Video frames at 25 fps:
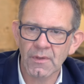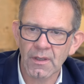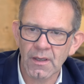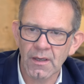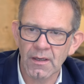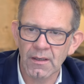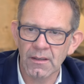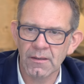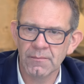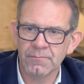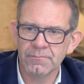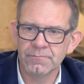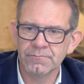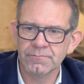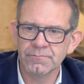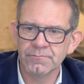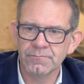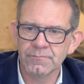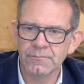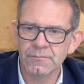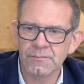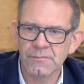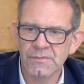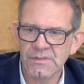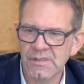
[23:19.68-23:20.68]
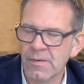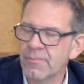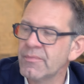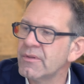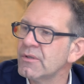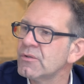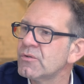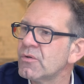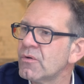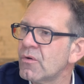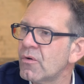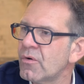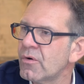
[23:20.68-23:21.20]
um,
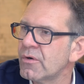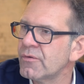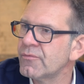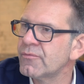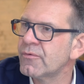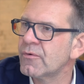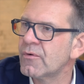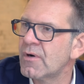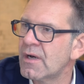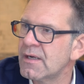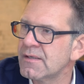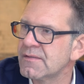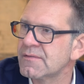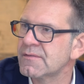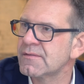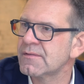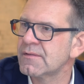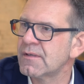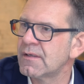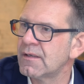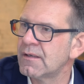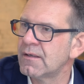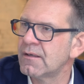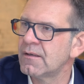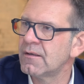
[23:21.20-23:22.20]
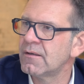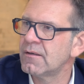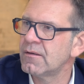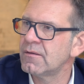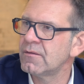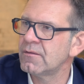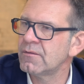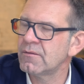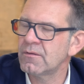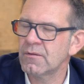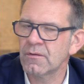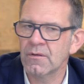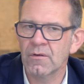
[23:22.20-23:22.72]
something to learn for us. Uh,
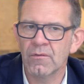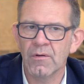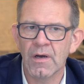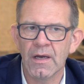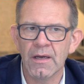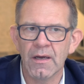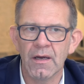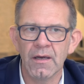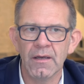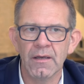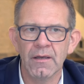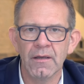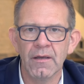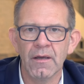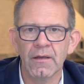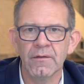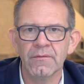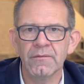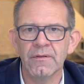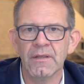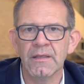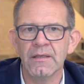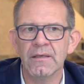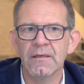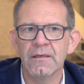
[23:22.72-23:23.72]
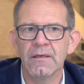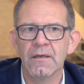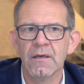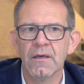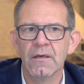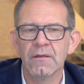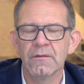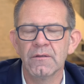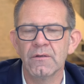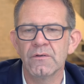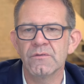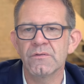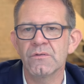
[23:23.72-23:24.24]
you know, I, I, think
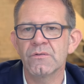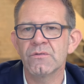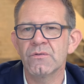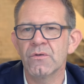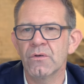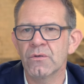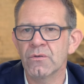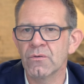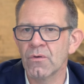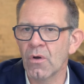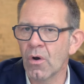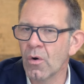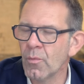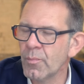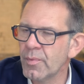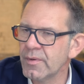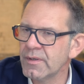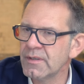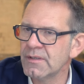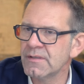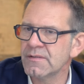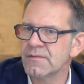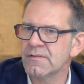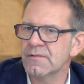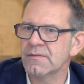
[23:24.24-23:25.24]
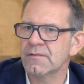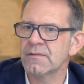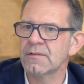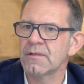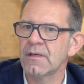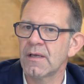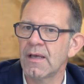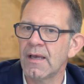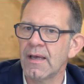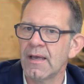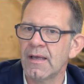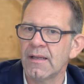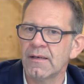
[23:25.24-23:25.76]
there's a certain openness
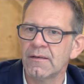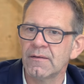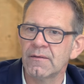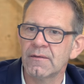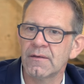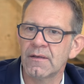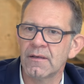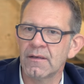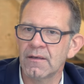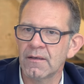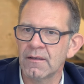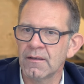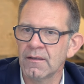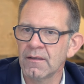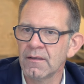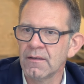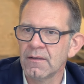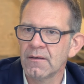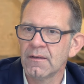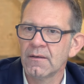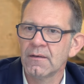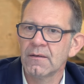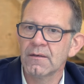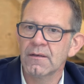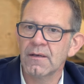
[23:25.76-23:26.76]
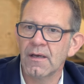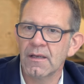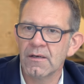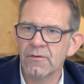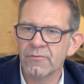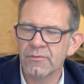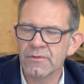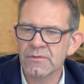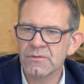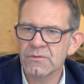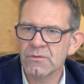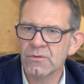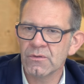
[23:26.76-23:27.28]
and uh, kind
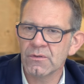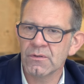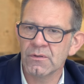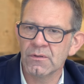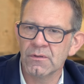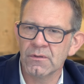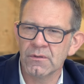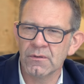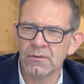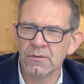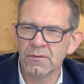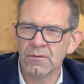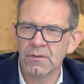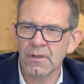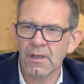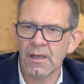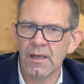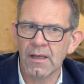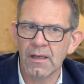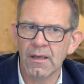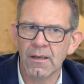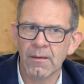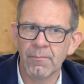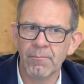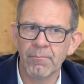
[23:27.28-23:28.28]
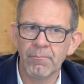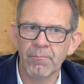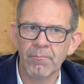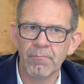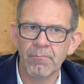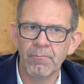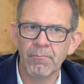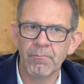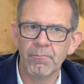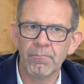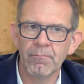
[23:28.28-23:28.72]
of a certain um,